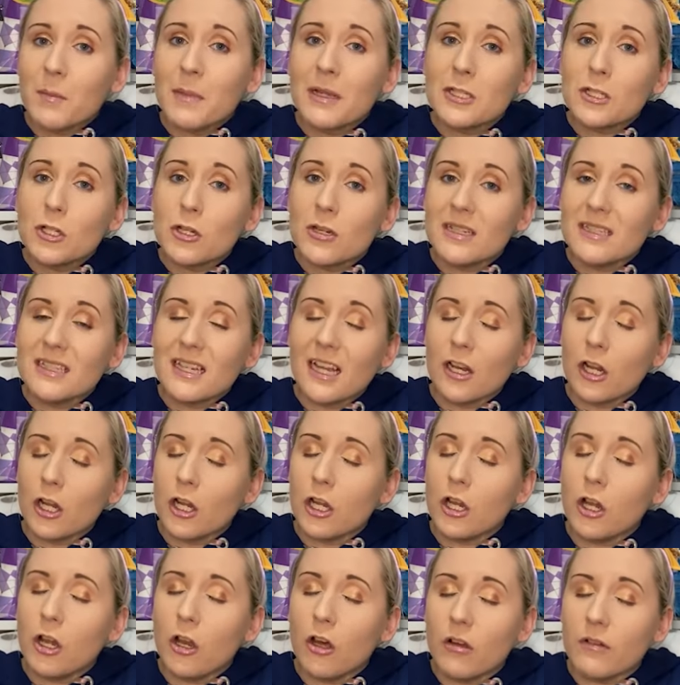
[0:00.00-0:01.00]
as you can tell i
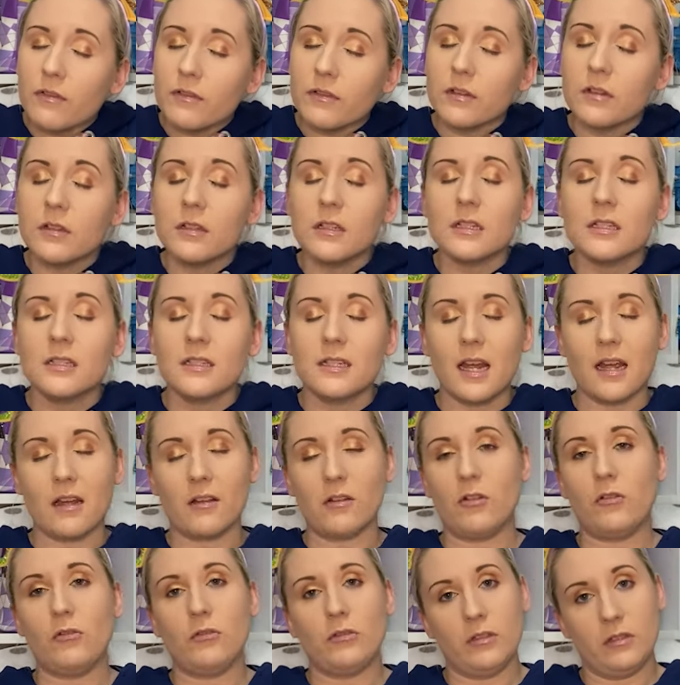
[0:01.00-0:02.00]
love
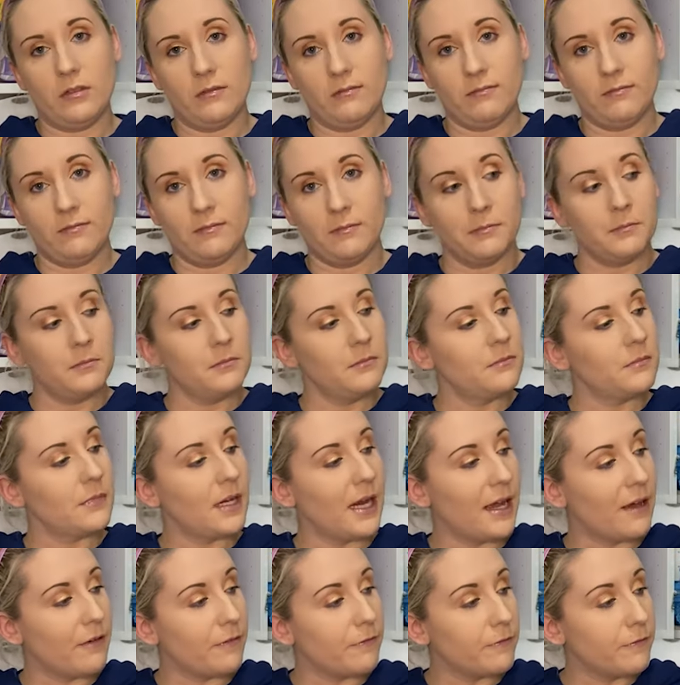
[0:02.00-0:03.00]
tangled
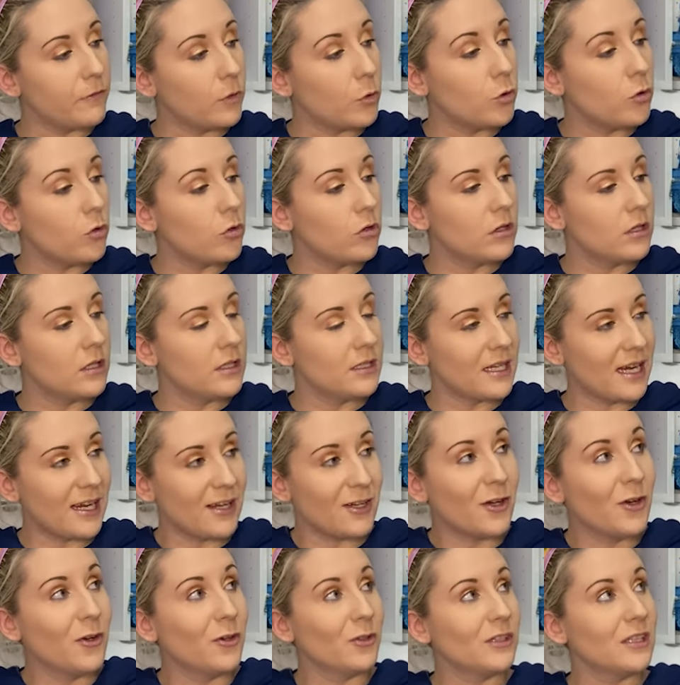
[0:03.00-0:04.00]
I have four
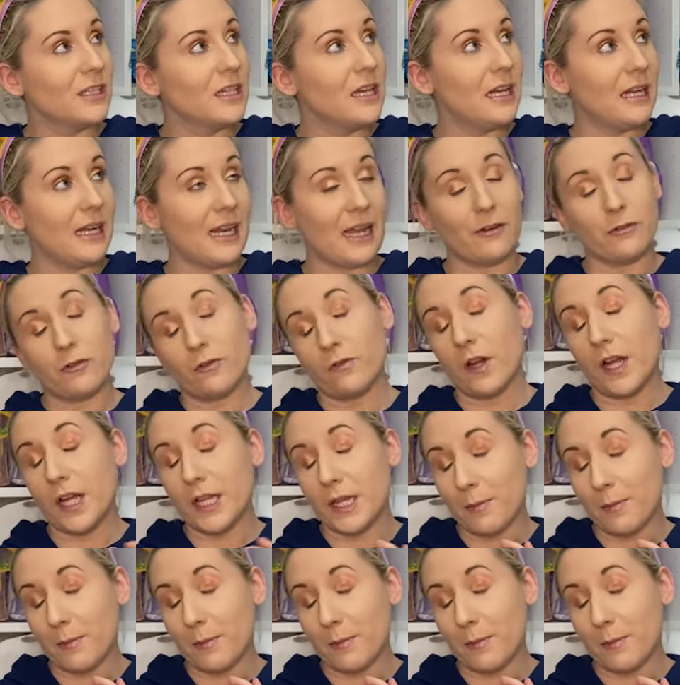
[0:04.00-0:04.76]
Tangled fly